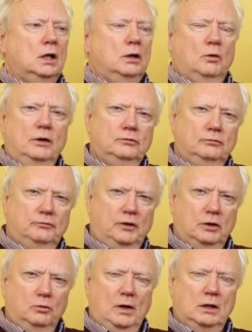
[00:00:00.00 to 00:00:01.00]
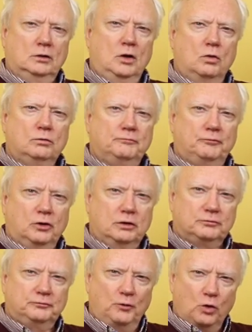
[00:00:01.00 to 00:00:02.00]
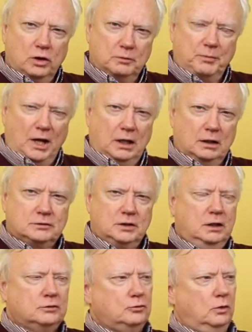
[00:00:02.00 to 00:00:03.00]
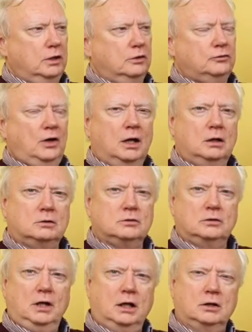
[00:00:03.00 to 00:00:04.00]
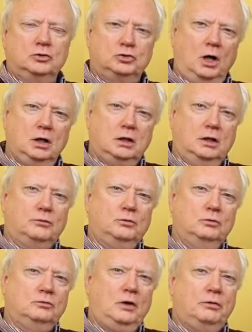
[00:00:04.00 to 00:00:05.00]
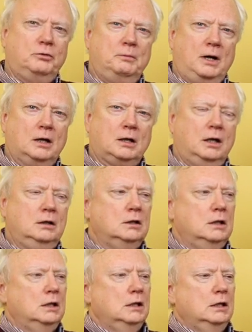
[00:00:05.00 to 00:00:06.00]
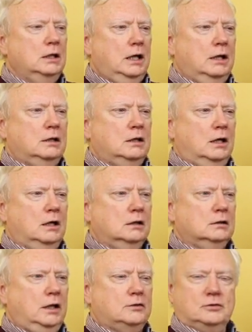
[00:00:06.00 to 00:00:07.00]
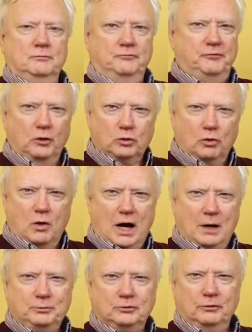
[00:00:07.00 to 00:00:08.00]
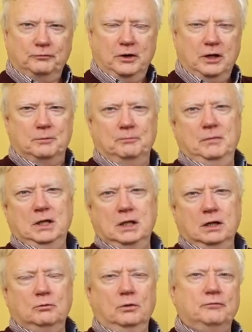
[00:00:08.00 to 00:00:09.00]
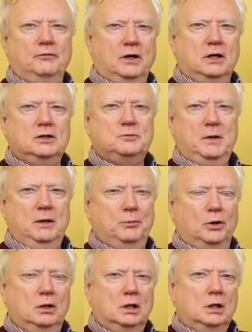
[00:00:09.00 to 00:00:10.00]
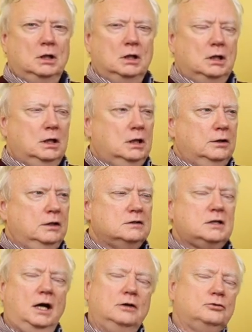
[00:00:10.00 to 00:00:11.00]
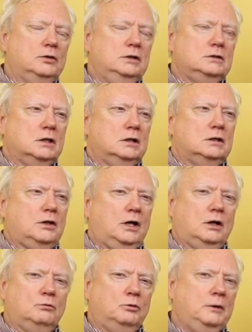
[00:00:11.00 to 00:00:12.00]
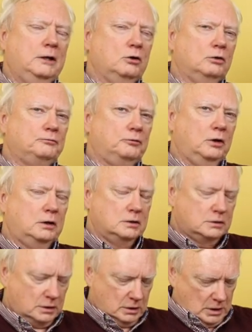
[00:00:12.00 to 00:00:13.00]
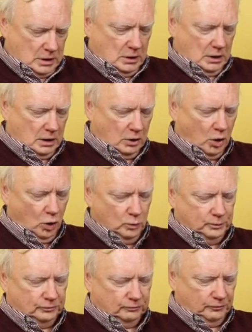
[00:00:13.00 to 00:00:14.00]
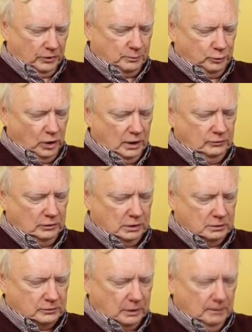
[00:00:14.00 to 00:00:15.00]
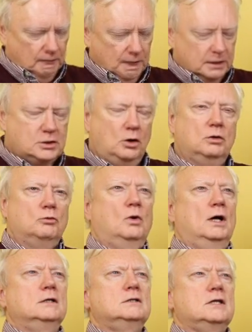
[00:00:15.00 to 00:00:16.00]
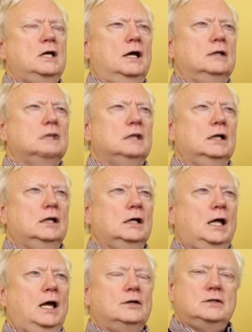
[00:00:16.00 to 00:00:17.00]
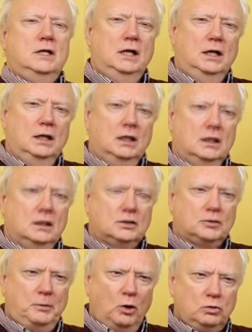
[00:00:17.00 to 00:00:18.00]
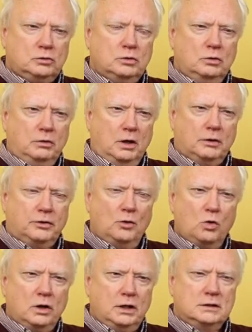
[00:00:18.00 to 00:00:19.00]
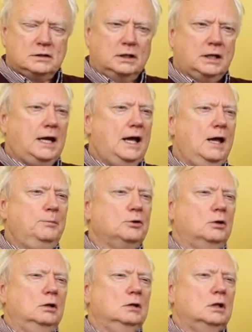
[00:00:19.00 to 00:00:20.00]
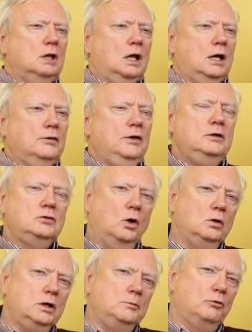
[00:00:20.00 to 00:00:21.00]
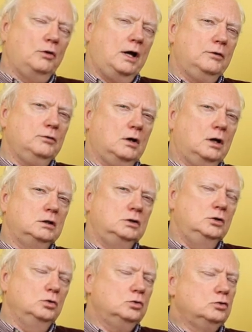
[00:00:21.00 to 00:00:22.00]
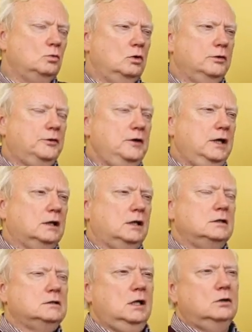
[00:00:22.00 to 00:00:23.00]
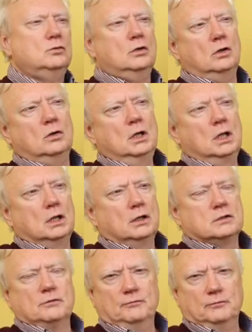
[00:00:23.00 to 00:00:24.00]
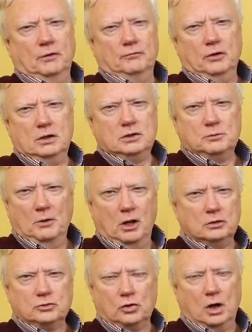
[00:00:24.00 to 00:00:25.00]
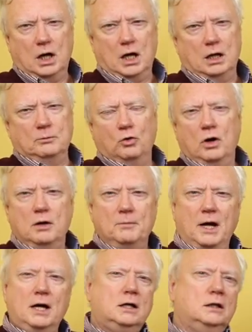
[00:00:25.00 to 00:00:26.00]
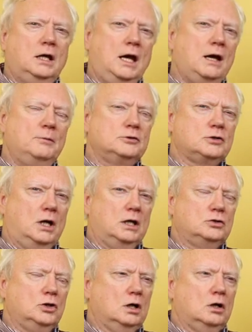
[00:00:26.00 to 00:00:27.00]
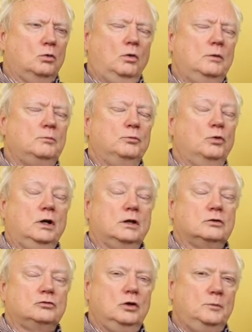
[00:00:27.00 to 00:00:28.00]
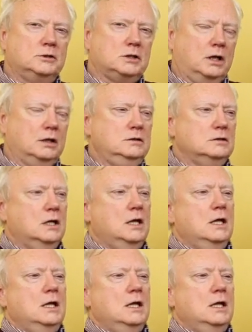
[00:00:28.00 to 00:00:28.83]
he wasn't very well known for his foreign policy, and so he decided to take a junket through South America and get some photo ops of him meeting with various people in these countries, and thought it would be good for his hopes for the presidency. And so it was that as he spoke to the authorities in the capital, they told him a rather unusual thing. They said, "You know, there's a very small tribe way back in the Amazon jungle, one of the tributaries,